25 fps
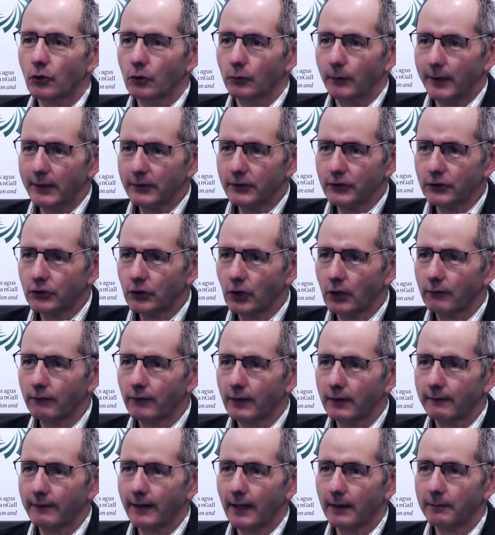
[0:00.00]
careers in software
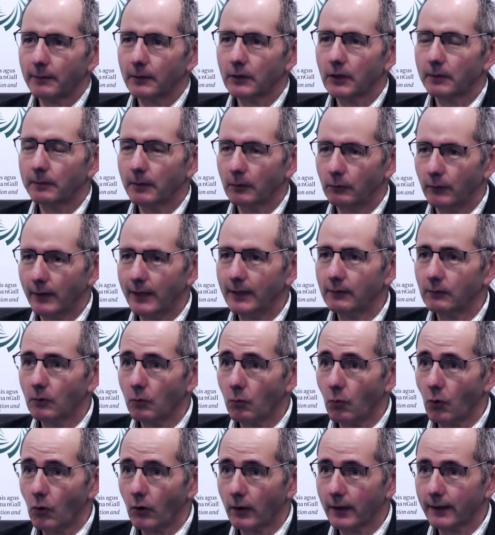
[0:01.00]
development can be really
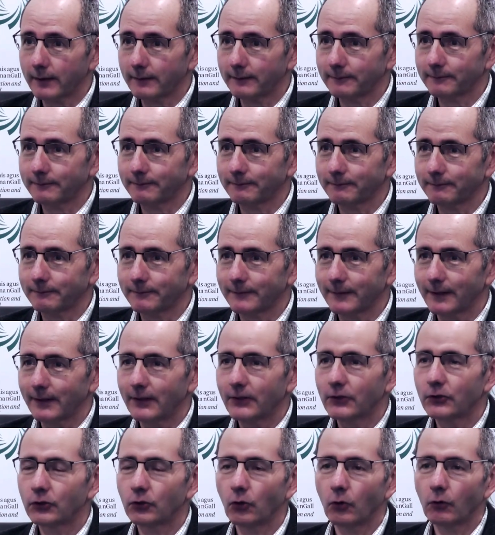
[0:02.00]
rewarding.
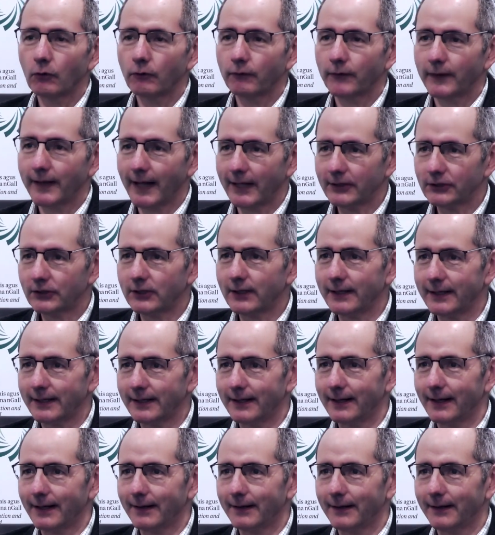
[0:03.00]
So
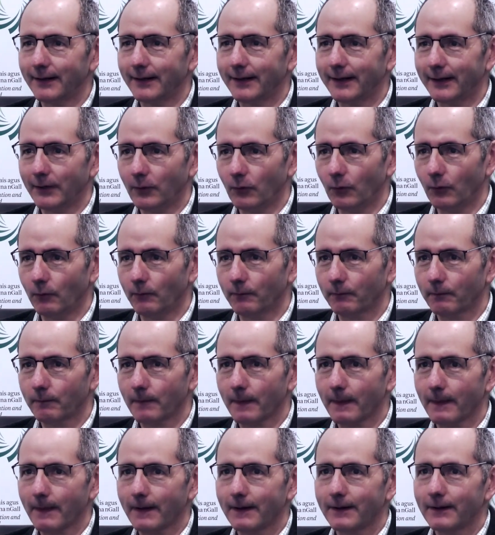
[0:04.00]
financially,
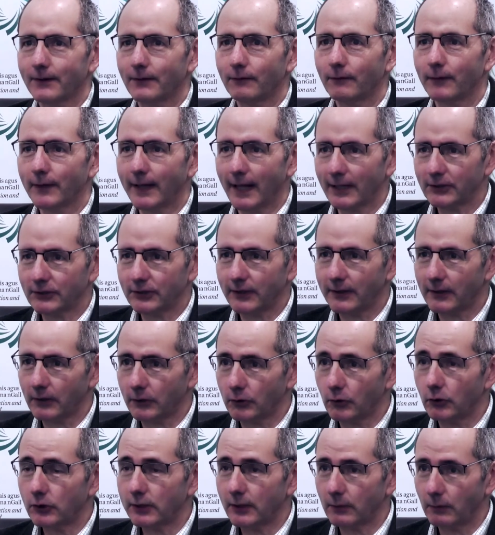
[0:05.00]
they're
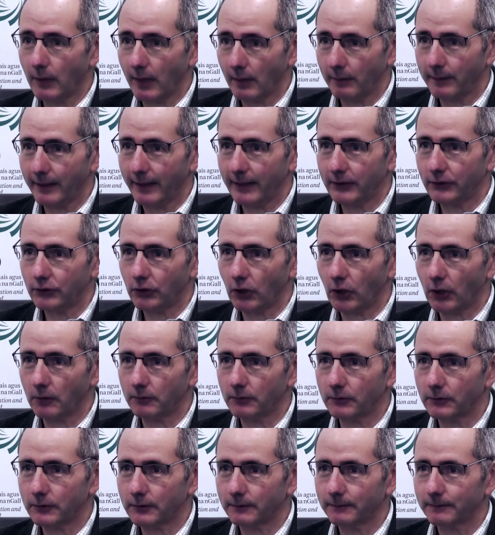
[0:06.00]
usually well-paid
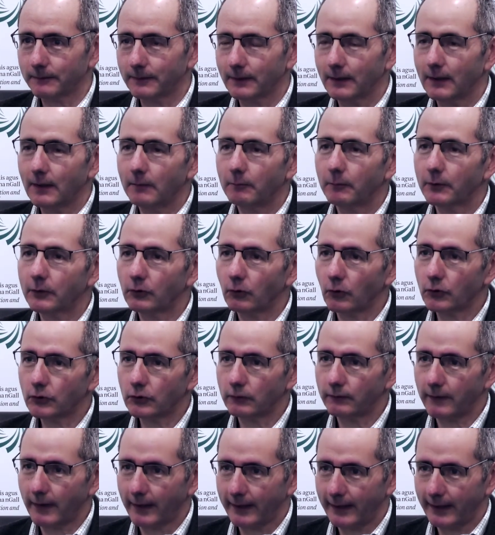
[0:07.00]
jobs, but they're also
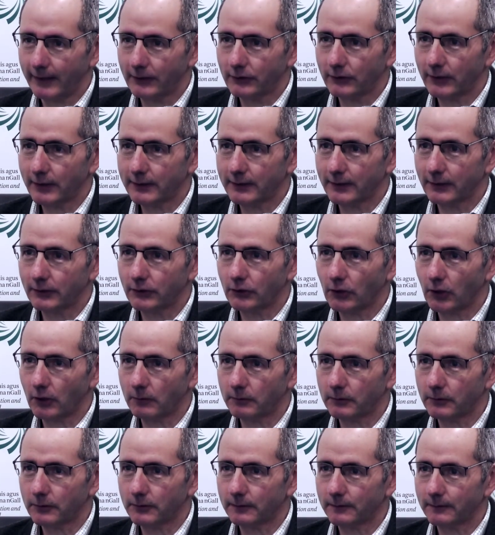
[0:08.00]
very interesting
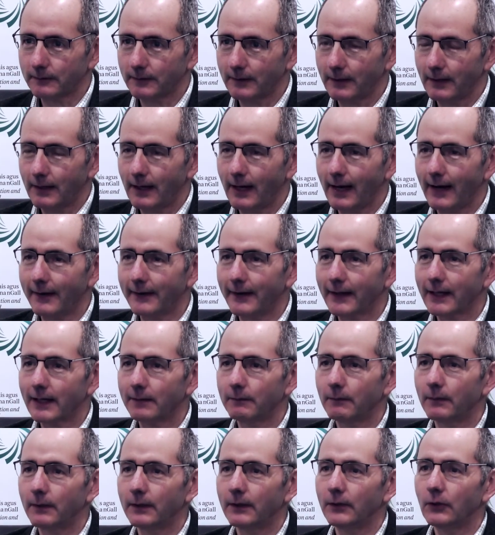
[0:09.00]
jobs. And
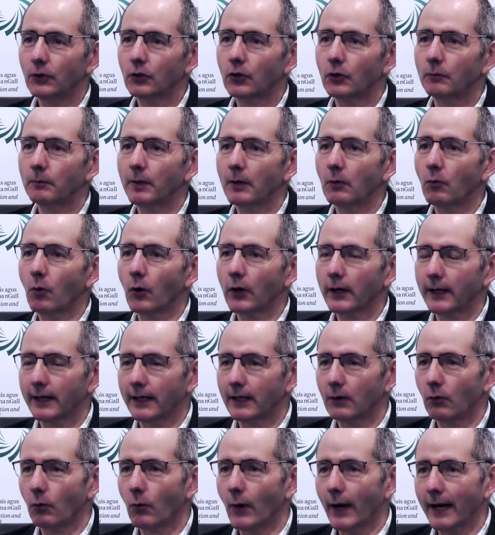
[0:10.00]
you can be working in
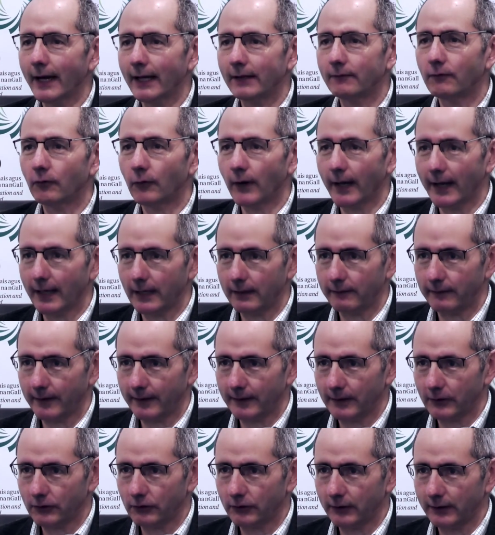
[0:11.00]
a wide variety of
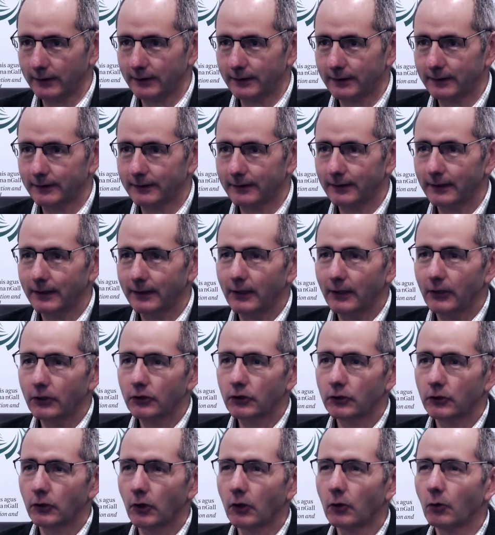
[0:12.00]
industries.
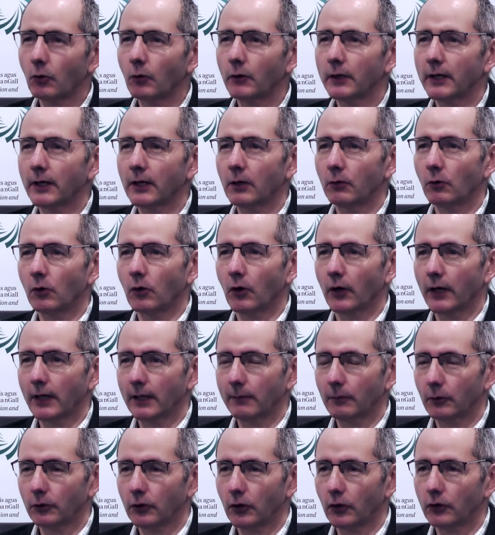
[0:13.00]
So not only are you learning
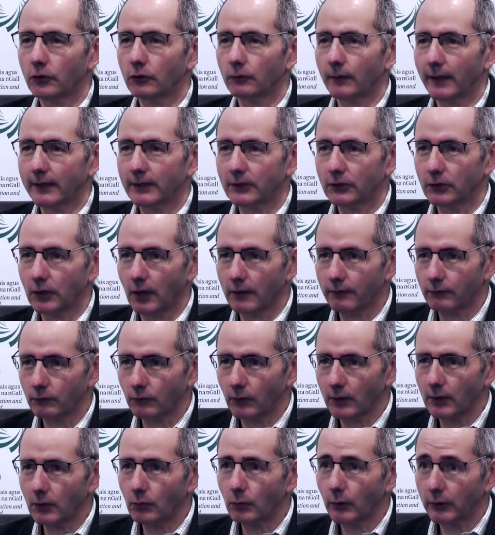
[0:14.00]
about how to write
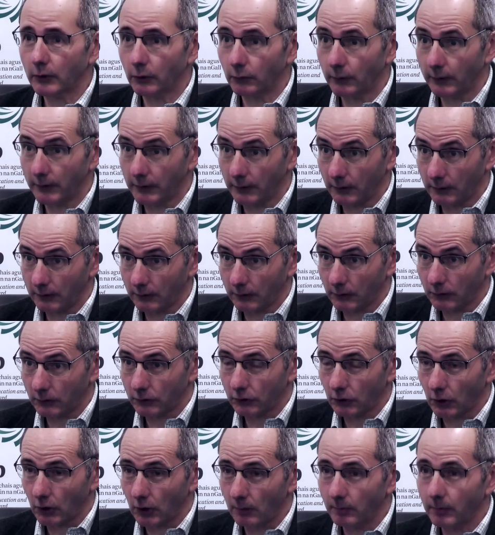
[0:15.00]
software when you're in your
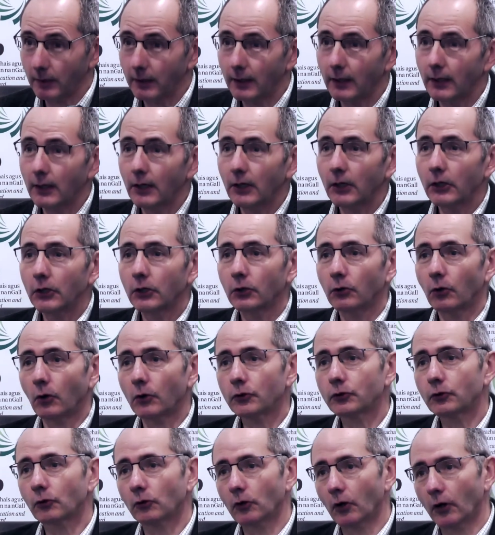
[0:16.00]
job, you're
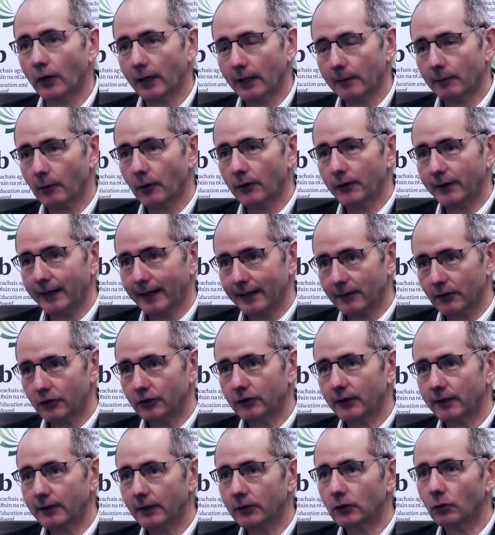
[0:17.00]
also learning about the
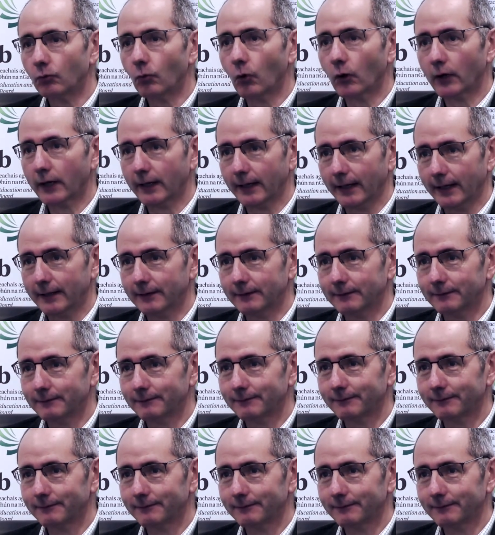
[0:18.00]
industry that you're working in.